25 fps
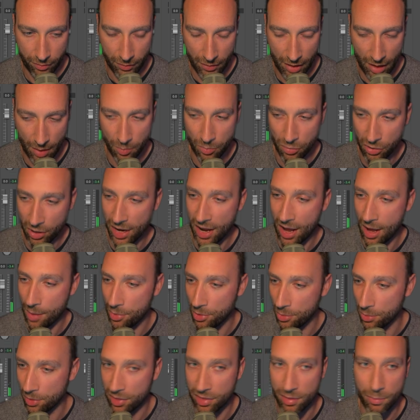I'm pretty
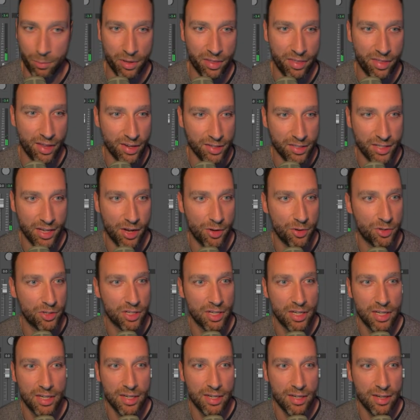happy with that sound.
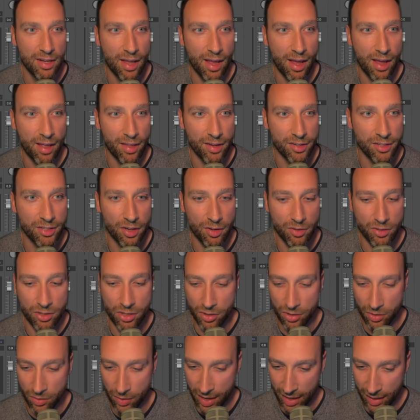That sounds
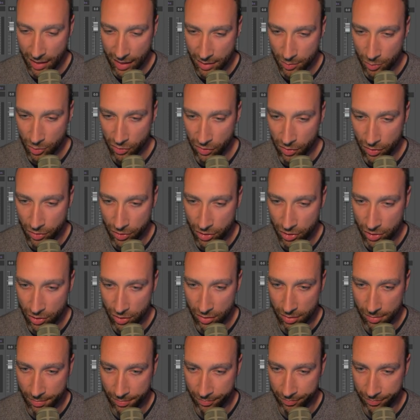good. Okay, let's move on to